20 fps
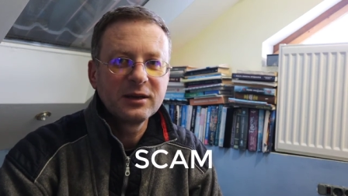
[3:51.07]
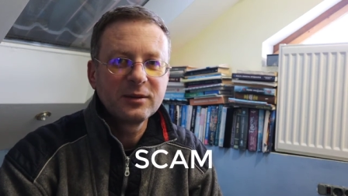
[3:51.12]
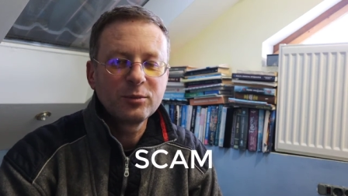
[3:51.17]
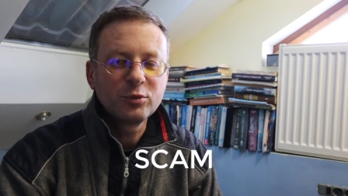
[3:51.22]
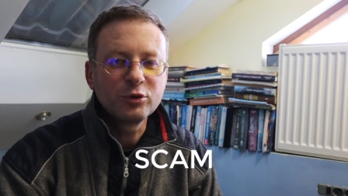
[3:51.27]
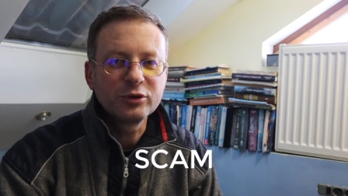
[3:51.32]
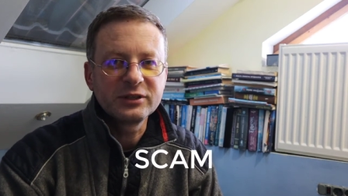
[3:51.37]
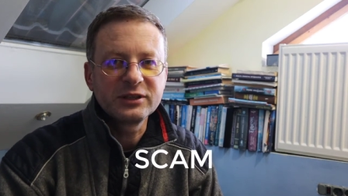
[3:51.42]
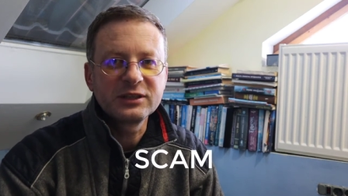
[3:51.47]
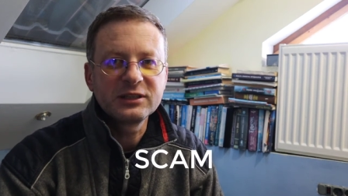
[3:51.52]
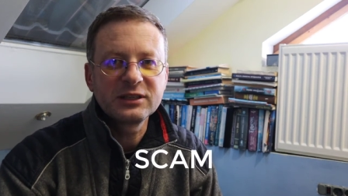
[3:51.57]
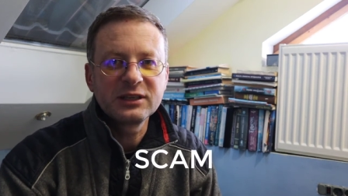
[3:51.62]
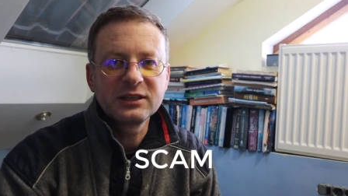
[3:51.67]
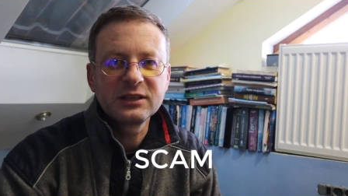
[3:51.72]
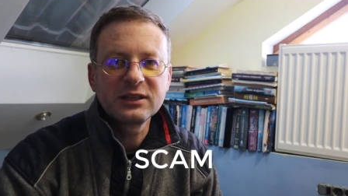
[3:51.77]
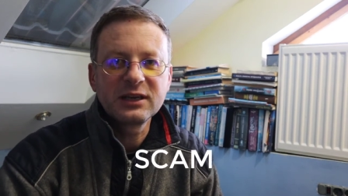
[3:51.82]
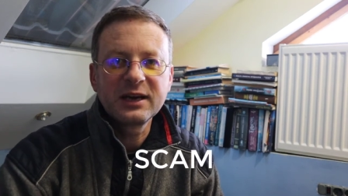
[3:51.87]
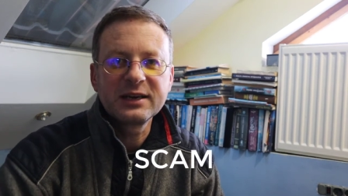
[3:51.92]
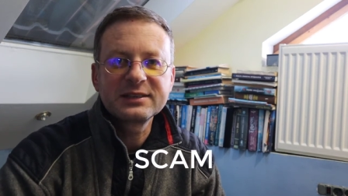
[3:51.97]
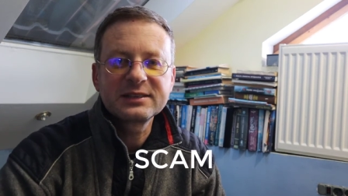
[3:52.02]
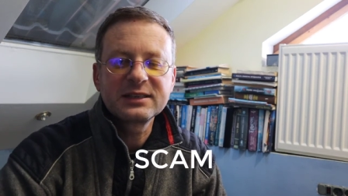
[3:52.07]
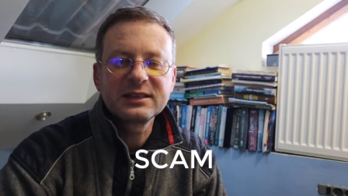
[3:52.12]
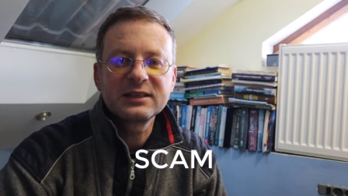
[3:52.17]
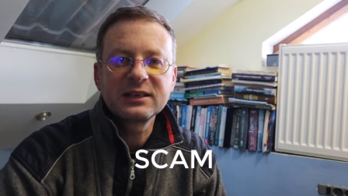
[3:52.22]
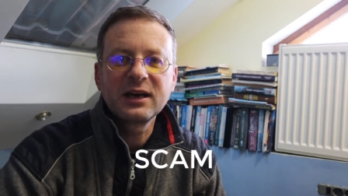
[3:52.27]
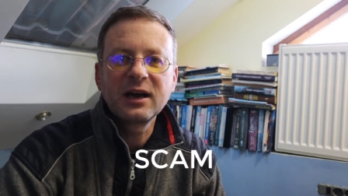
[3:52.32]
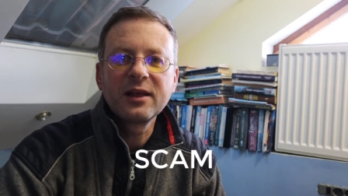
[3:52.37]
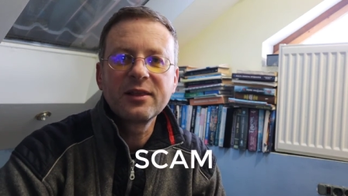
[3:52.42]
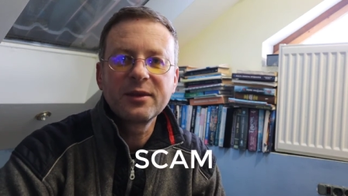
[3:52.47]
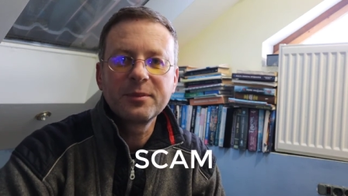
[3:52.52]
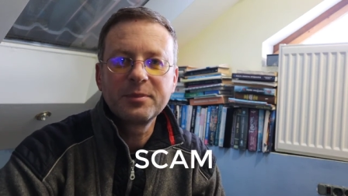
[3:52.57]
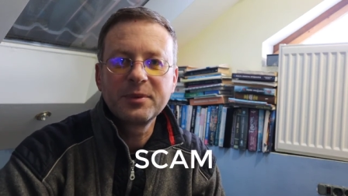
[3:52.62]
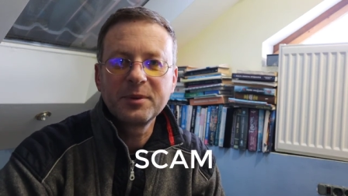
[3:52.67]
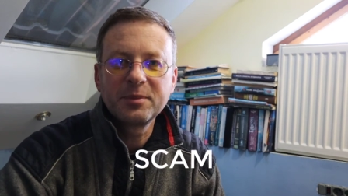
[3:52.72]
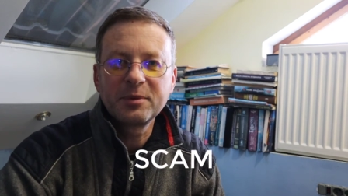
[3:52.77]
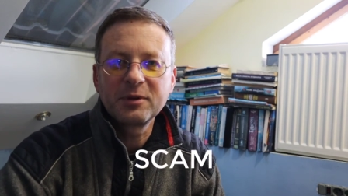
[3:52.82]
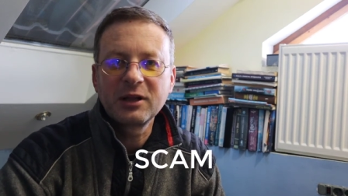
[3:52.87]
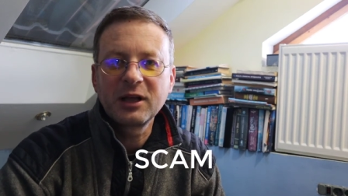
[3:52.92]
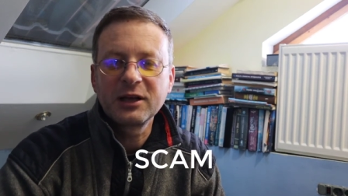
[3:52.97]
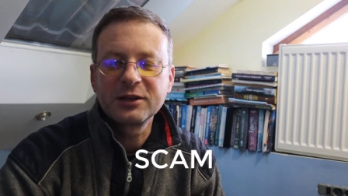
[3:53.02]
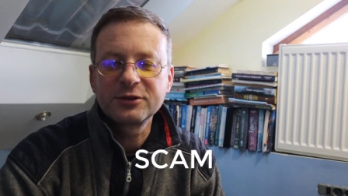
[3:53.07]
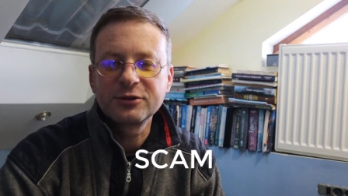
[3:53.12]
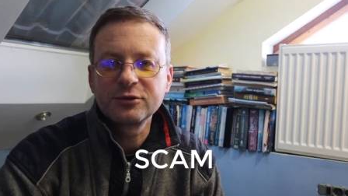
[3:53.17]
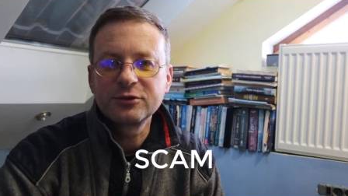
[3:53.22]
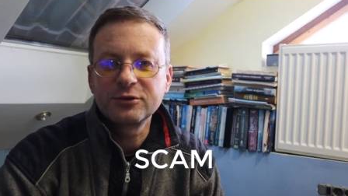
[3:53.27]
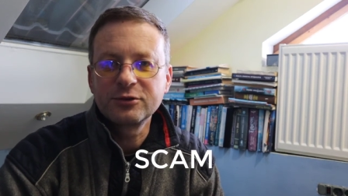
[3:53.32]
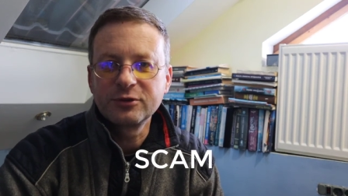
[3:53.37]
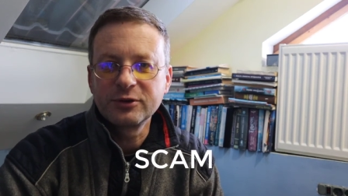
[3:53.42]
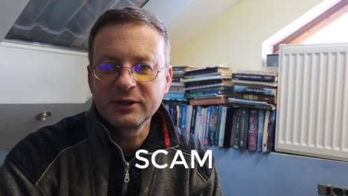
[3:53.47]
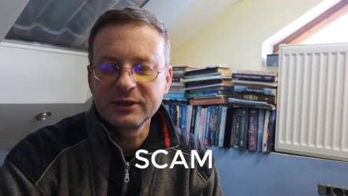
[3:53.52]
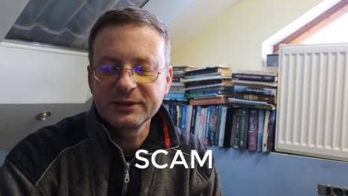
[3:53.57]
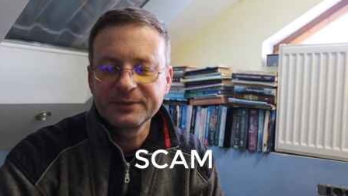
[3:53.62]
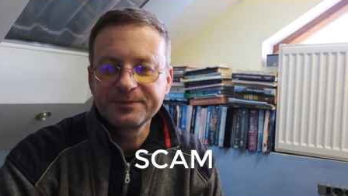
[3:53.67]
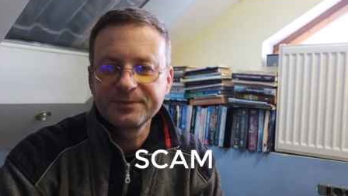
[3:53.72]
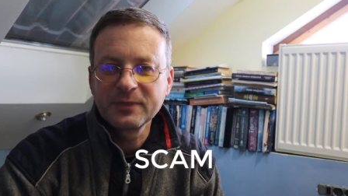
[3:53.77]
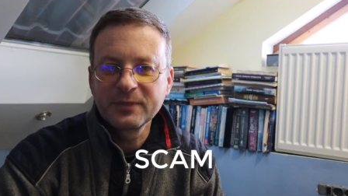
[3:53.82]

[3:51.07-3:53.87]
put it and asked other people how to do it.